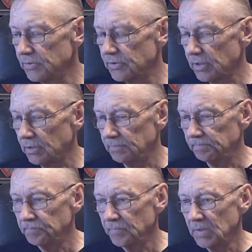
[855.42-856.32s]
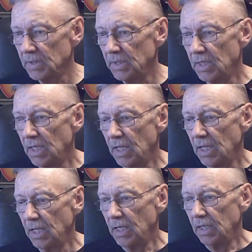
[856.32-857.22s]
So
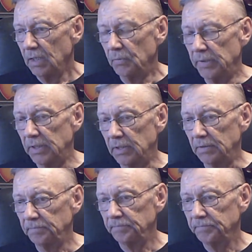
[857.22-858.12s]
we'll